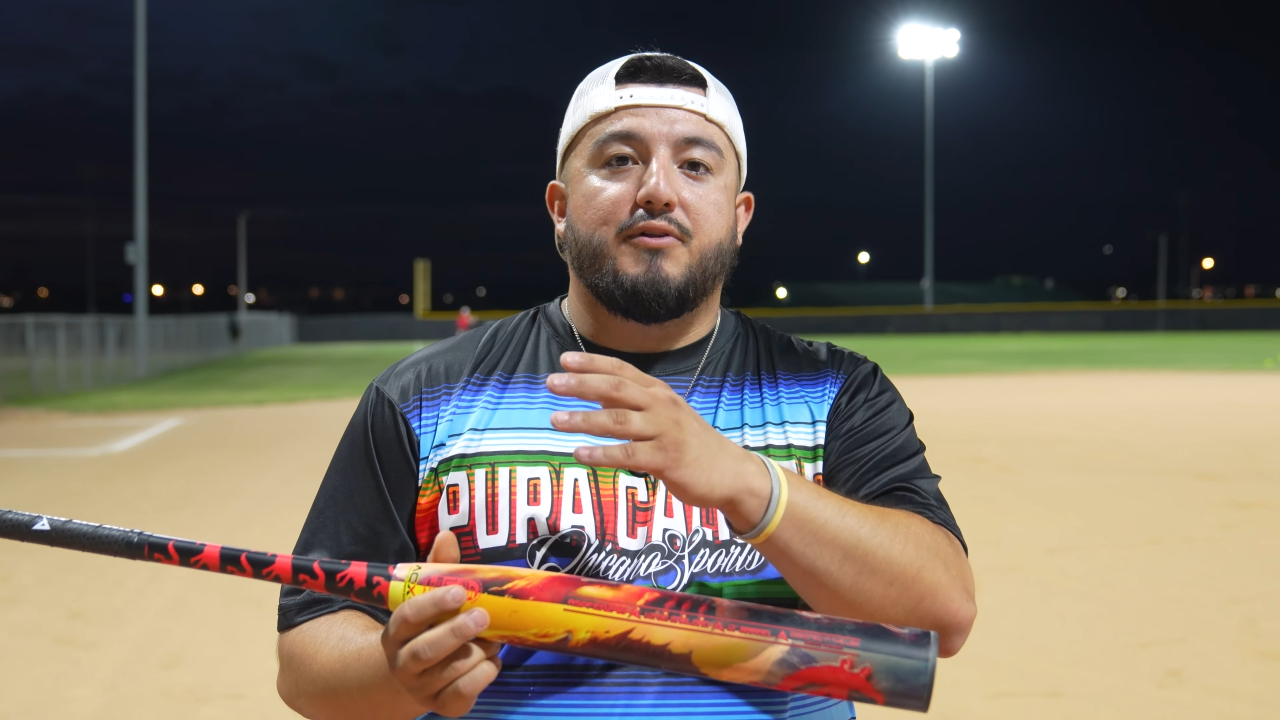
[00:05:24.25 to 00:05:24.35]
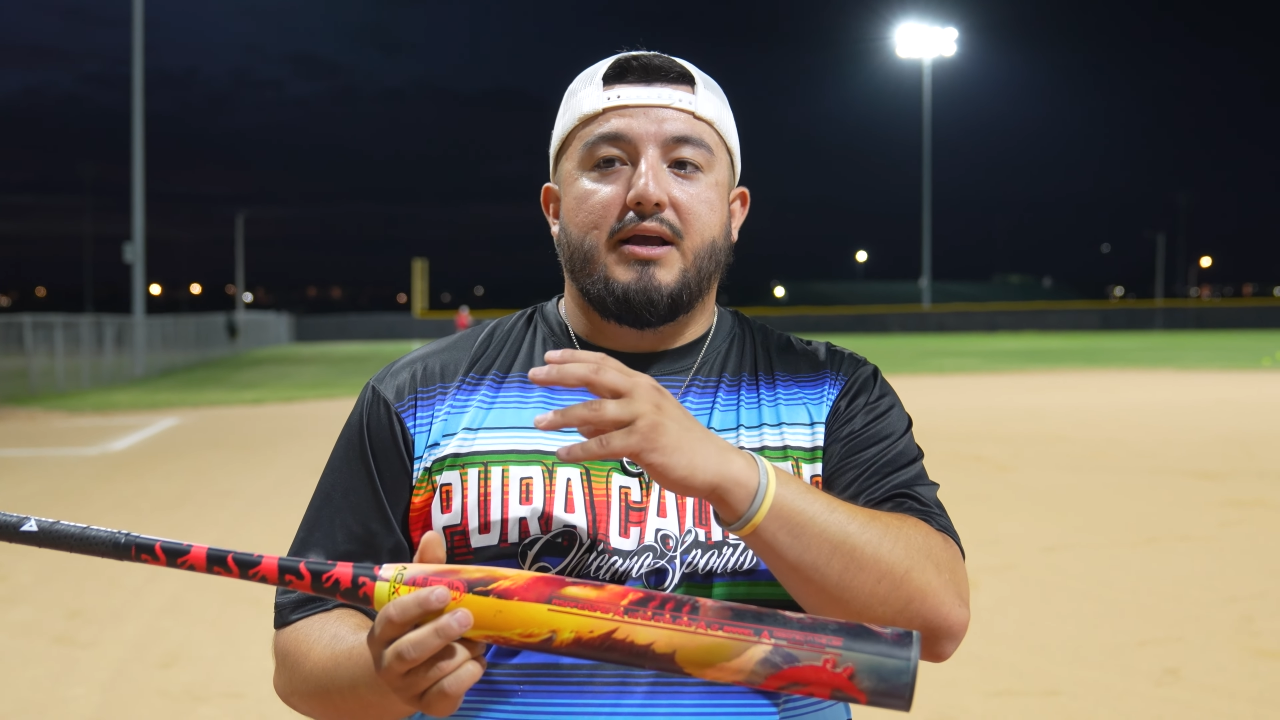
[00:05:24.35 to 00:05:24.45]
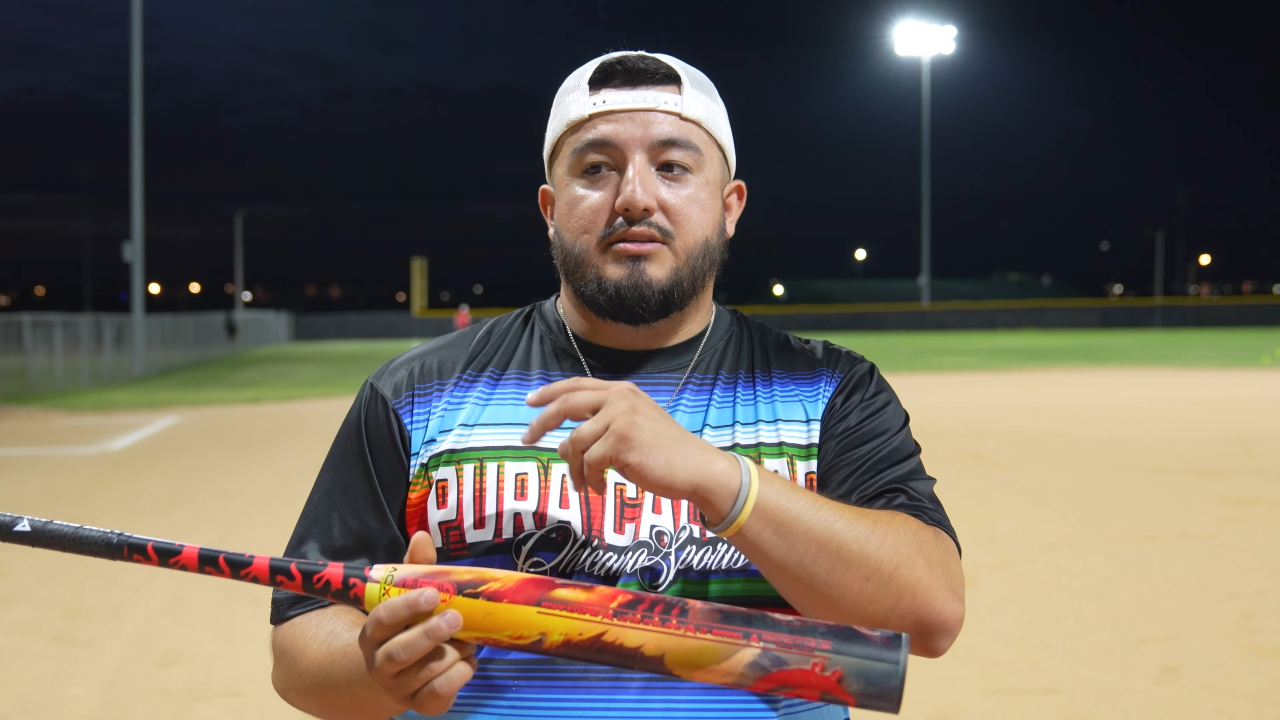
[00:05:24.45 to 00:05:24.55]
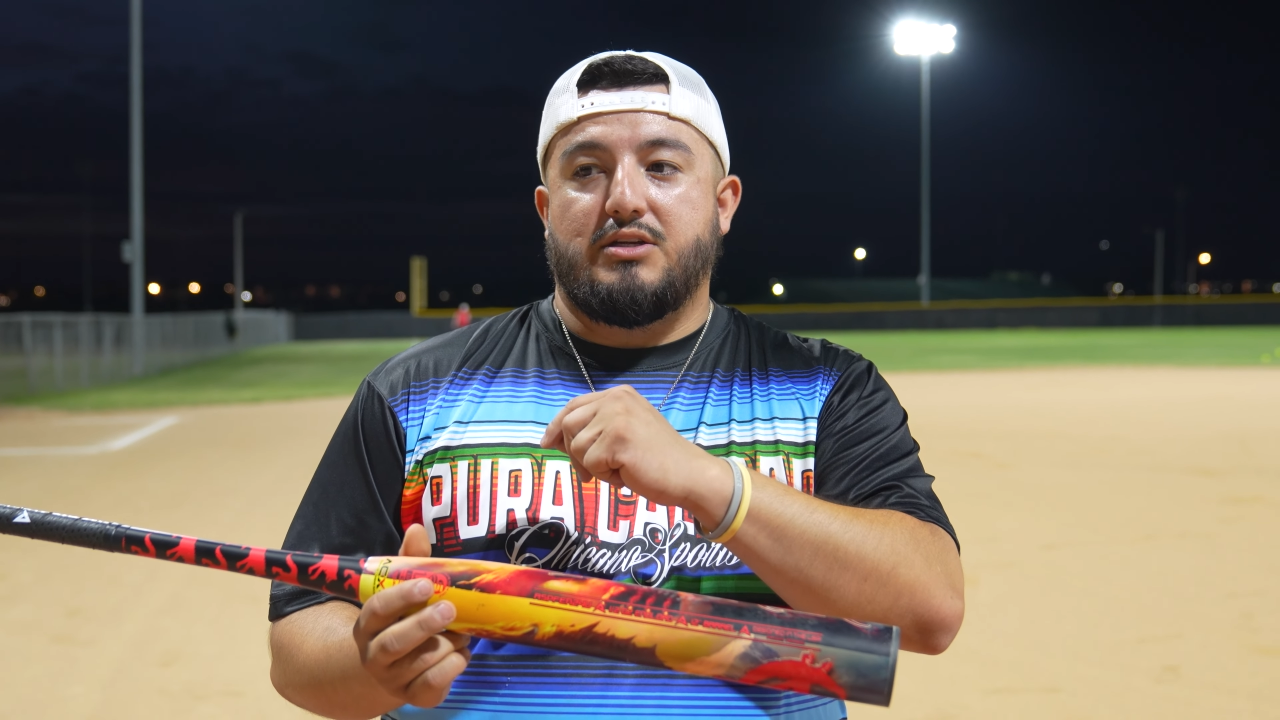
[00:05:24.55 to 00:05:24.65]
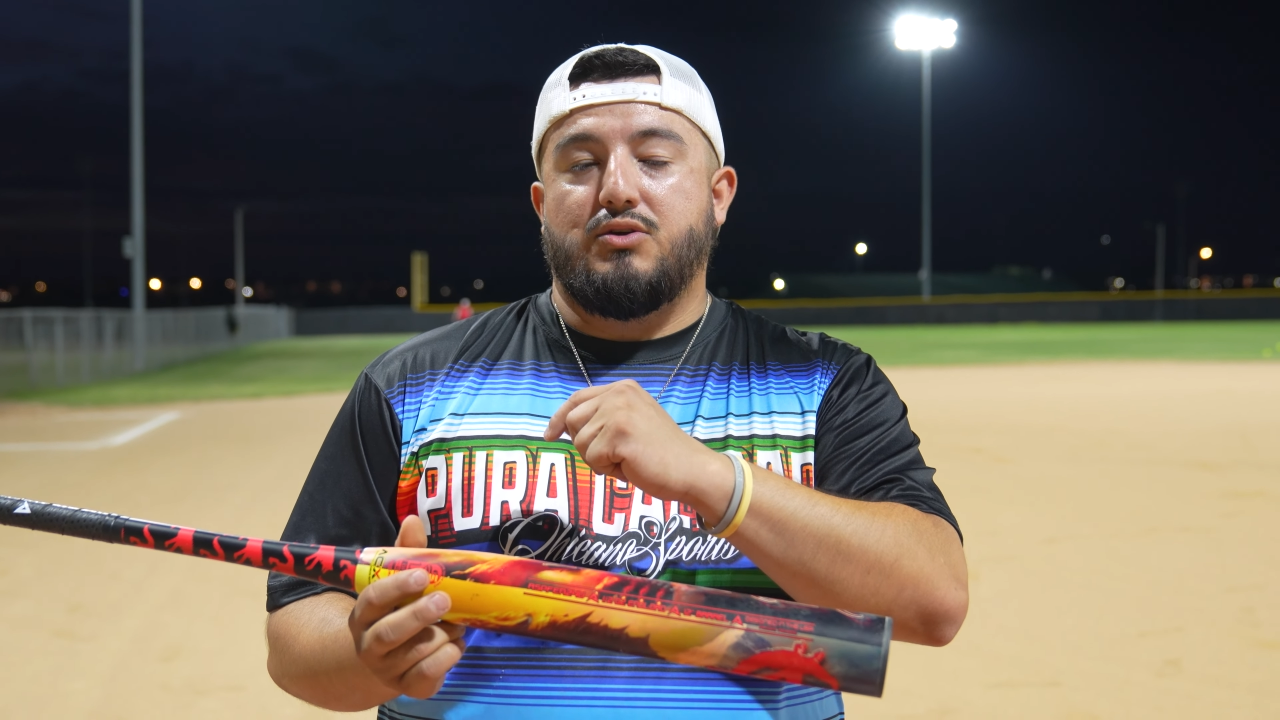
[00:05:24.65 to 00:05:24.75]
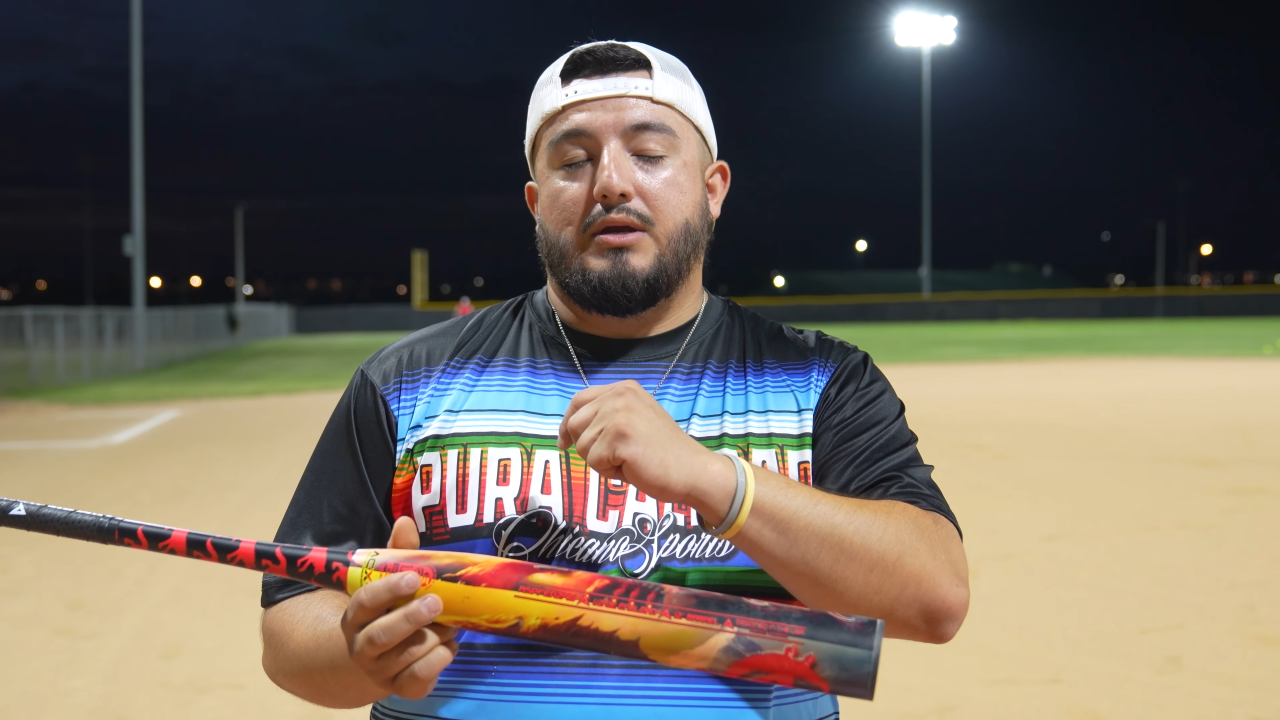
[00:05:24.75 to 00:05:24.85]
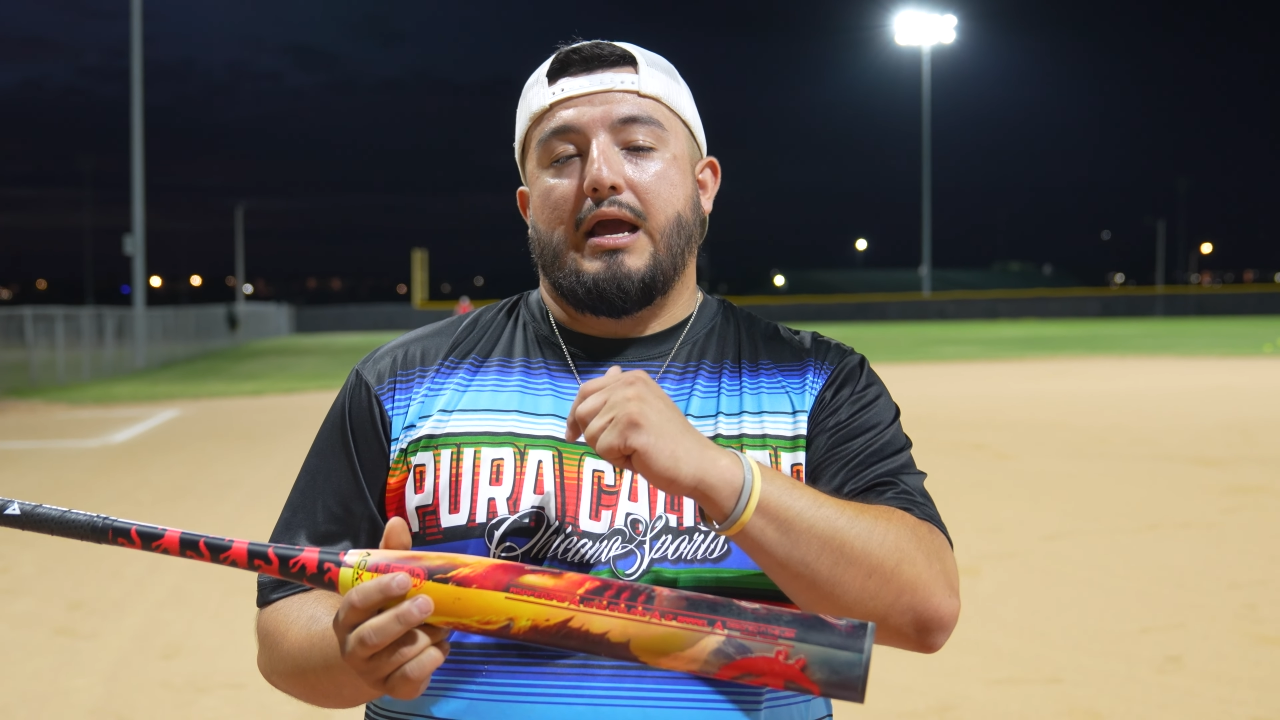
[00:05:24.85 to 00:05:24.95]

flex and you